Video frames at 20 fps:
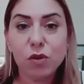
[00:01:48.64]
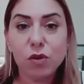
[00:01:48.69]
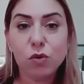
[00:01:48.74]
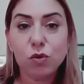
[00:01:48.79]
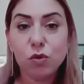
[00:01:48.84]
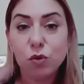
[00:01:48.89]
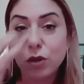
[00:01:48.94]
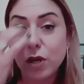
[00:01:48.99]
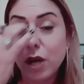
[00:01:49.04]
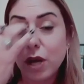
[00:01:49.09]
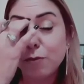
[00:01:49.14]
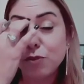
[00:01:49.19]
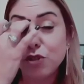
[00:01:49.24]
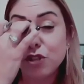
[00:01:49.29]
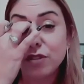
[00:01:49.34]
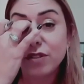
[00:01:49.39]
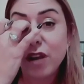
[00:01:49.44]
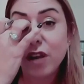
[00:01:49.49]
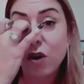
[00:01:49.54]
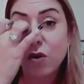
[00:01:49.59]
you know, to
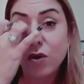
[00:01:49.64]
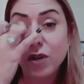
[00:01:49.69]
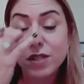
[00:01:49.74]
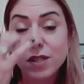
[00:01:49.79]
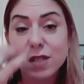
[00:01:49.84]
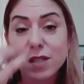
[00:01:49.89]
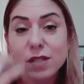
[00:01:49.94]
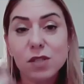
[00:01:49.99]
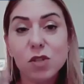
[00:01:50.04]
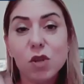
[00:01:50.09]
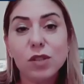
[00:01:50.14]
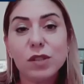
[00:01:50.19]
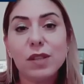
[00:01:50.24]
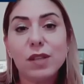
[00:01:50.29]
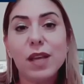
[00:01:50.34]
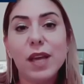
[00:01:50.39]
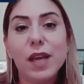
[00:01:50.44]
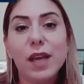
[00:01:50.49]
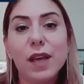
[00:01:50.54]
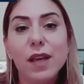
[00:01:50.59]
capture terrorists, it's not
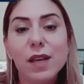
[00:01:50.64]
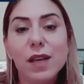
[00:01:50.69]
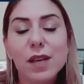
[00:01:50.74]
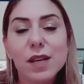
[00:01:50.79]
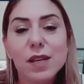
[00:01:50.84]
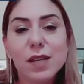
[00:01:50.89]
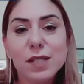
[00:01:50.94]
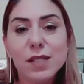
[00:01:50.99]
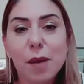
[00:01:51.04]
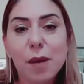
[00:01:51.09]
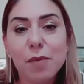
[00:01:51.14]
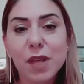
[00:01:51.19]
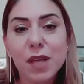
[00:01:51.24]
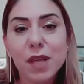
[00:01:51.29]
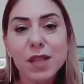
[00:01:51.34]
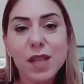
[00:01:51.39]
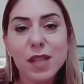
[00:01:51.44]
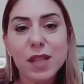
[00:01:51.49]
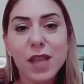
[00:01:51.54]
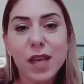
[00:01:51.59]

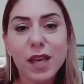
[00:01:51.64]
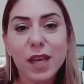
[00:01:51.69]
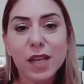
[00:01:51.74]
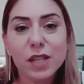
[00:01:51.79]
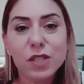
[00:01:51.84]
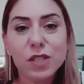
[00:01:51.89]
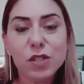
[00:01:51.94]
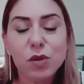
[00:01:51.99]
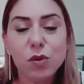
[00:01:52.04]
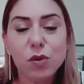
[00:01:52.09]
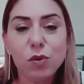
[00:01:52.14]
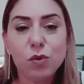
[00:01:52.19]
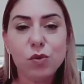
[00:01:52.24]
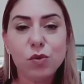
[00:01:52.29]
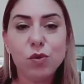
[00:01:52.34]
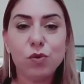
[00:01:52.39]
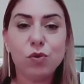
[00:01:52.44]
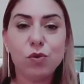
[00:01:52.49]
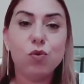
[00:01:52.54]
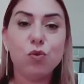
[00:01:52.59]
something that they can do
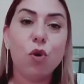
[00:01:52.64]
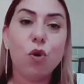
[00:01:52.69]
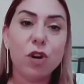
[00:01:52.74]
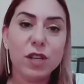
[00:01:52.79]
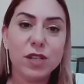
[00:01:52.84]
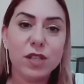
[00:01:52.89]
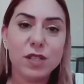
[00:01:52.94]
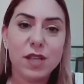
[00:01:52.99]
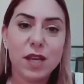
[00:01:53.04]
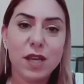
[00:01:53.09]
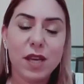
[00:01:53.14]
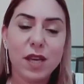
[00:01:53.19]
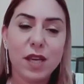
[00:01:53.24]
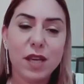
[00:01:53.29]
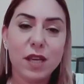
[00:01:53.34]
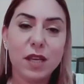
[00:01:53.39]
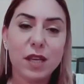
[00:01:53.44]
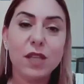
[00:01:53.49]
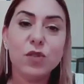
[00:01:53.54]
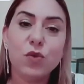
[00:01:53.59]
towards
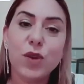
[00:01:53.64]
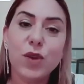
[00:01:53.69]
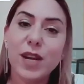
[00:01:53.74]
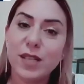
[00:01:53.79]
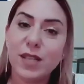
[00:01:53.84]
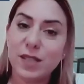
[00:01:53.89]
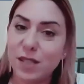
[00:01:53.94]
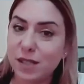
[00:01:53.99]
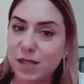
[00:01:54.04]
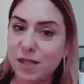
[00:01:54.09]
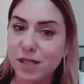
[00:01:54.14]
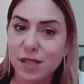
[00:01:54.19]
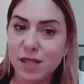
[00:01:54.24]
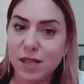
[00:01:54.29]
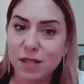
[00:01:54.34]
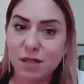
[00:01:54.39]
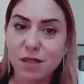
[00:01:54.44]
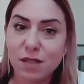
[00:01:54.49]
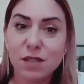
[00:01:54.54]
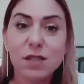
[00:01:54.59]
Israeli
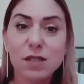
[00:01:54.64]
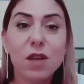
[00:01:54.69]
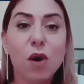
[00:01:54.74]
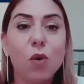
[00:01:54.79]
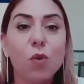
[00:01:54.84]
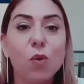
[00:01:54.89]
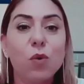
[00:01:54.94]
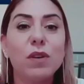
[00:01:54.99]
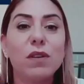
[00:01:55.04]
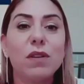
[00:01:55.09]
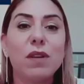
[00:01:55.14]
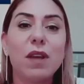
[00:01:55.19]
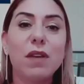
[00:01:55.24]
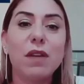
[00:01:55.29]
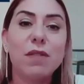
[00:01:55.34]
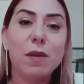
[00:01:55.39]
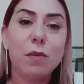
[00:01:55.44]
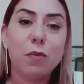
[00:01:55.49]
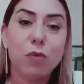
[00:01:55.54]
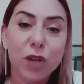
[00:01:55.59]
citizens. So
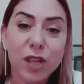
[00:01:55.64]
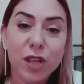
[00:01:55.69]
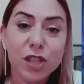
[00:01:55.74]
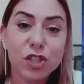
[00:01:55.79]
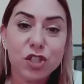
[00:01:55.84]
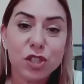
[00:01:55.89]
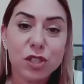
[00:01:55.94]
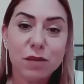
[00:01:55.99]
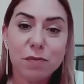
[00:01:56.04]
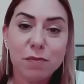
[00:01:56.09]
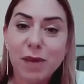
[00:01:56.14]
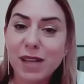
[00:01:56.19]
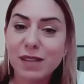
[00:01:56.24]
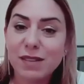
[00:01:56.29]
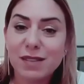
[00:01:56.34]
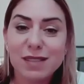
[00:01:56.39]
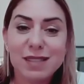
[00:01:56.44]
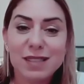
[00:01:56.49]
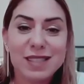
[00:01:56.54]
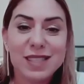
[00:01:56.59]
if they bring the Shin
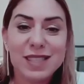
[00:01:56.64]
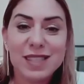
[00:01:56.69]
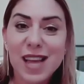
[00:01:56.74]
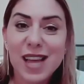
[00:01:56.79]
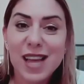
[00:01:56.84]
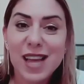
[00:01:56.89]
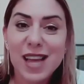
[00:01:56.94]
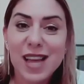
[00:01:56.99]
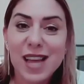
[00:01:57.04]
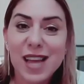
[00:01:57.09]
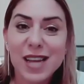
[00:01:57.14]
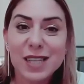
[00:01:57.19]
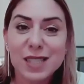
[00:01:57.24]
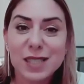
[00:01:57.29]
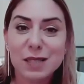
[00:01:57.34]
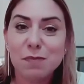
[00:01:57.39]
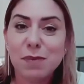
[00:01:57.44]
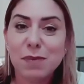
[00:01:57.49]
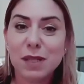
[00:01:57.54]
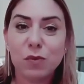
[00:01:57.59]
Bet, it's not
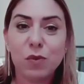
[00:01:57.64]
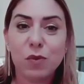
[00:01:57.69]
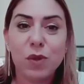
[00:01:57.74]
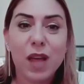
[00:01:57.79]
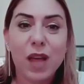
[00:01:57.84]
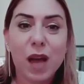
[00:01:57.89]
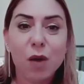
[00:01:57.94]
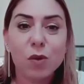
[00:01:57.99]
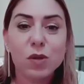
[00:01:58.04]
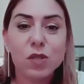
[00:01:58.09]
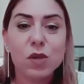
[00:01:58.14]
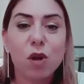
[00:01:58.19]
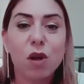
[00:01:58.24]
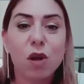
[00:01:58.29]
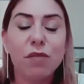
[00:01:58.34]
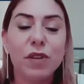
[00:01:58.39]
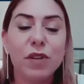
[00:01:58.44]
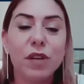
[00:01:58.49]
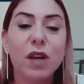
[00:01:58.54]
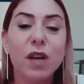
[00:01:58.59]
nice, but without
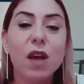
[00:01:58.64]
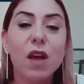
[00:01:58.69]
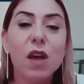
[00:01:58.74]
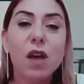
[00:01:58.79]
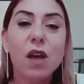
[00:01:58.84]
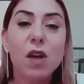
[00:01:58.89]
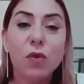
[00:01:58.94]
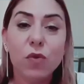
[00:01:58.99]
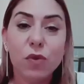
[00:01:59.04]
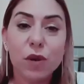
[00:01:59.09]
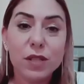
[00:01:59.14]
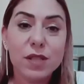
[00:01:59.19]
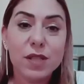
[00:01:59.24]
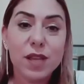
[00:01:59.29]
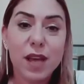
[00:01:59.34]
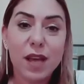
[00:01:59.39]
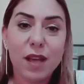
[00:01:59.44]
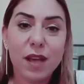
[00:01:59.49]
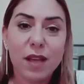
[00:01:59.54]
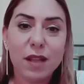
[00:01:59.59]
solving
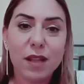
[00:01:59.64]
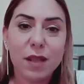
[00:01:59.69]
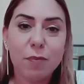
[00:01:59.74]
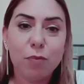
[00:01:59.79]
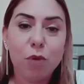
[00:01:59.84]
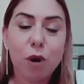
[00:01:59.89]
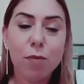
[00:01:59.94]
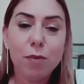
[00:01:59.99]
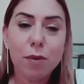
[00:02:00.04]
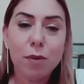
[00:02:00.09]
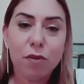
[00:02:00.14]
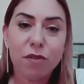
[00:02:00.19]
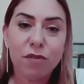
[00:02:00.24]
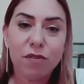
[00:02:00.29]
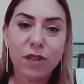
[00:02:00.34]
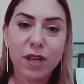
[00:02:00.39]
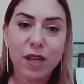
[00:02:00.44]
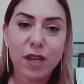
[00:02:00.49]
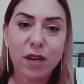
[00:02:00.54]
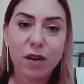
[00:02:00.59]
the problem
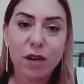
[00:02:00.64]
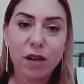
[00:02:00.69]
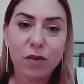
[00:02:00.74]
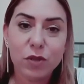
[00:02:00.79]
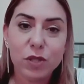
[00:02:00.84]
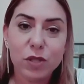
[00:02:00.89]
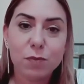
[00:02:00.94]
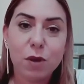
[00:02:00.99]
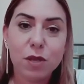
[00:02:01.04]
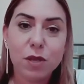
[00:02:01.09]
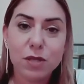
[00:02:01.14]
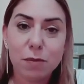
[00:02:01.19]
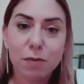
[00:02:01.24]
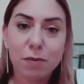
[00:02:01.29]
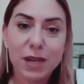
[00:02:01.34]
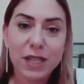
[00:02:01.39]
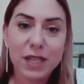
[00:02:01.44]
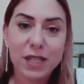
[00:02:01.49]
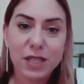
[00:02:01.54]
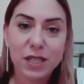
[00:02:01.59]
of their
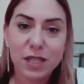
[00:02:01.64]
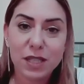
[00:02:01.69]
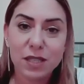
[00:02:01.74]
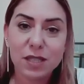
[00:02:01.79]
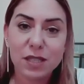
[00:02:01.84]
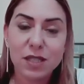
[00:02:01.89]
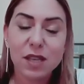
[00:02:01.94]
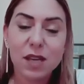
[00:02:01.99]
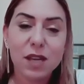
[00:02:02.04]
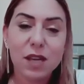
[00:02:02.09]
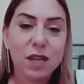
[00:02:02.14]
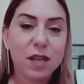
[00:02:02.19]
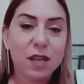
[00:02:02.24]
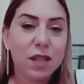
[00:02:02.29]
responsibilities,